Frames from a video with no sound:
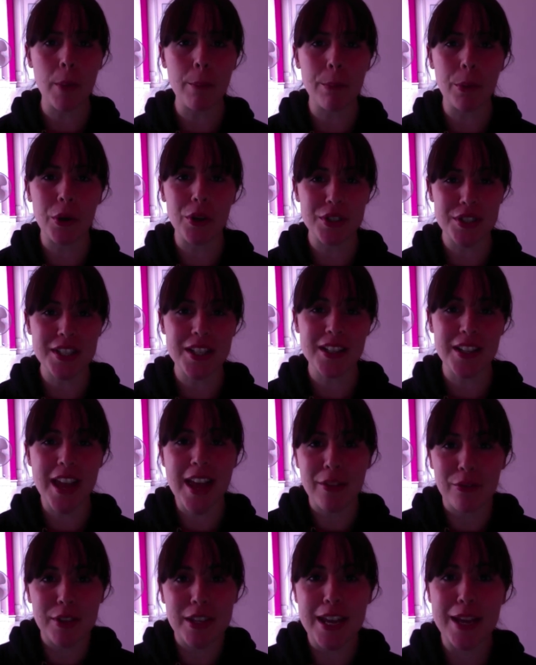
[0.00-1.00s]
But
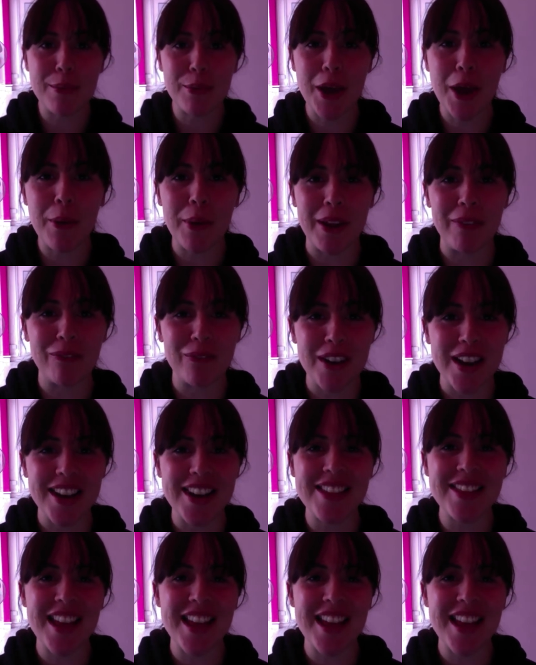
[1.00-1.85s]
yeah, keep going, really.